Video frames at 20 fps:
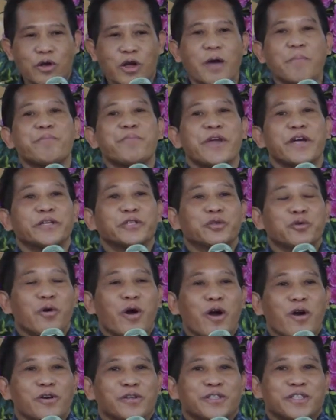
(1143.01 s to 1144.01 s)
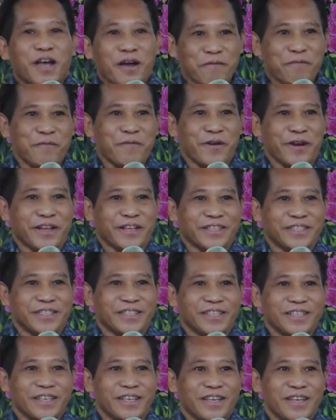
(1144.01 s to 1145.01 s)
compared to our
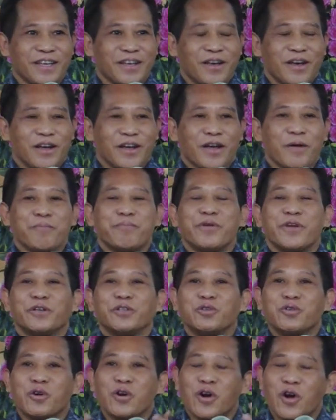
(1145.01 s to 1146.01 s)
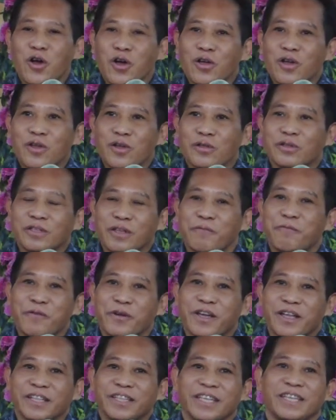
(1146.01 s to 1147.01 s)
sufferings, compared to
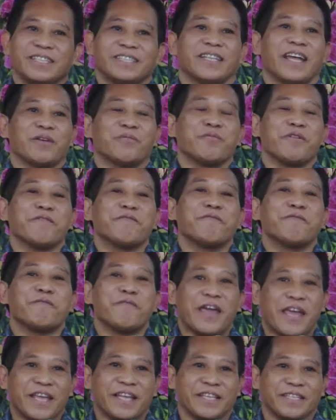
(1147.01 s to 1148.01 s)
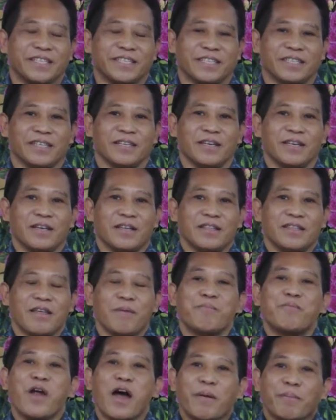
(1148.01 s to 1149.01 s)
difficulties that we face,
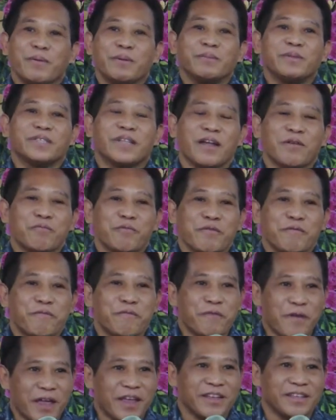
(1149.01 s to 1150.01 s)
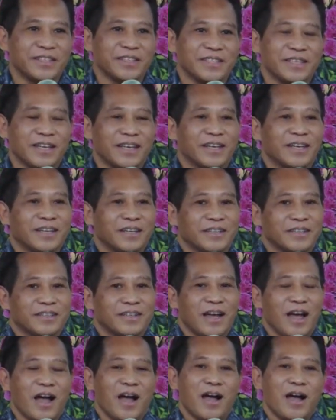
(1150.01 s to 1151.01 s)
the problems that we face,
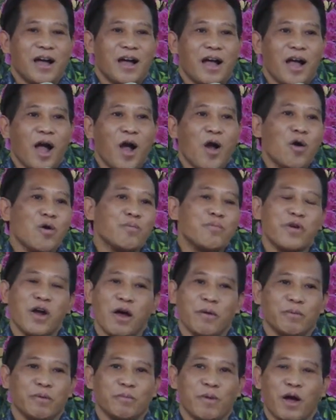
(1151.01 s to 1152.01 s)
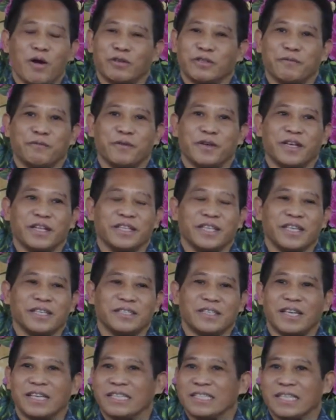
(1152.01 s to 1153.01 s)
our problem, our
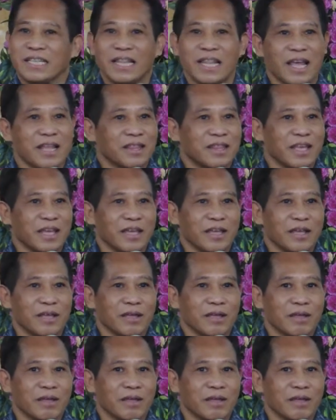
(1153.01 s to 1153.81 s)
difficulty is nothing.